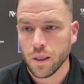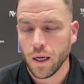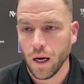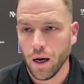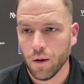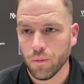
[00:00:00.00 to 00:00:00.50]

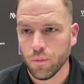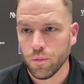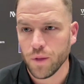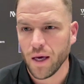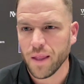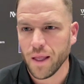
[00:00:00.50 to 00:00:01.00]

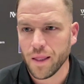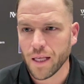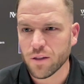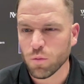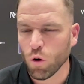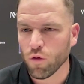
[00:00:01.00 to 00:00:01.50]

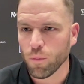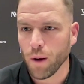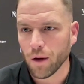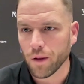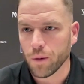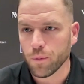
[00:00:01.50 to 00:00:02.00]
That's more of a
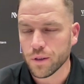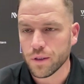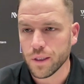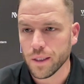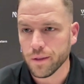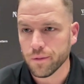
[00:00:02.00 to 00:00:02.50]
model that we
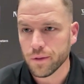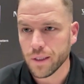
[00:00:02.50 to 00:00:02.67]
see